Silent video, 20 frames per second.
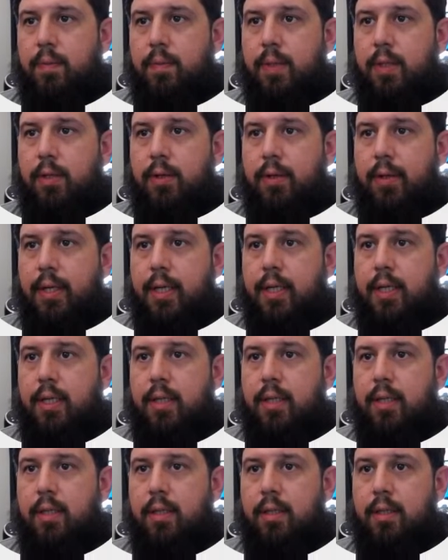you're
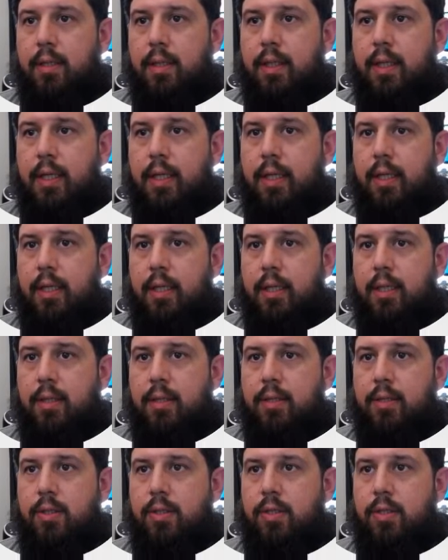here
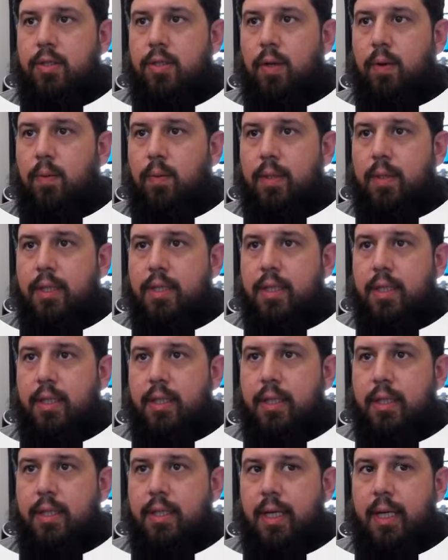and you don't want to see
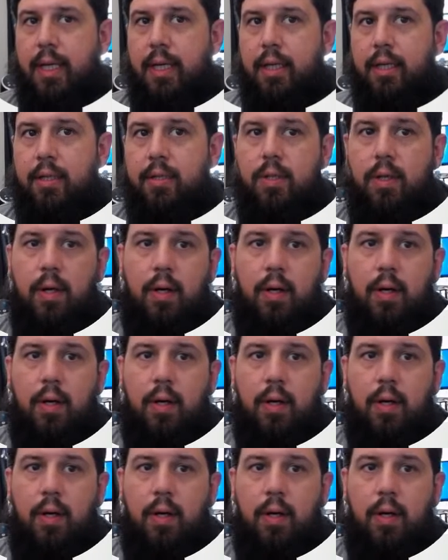the tags,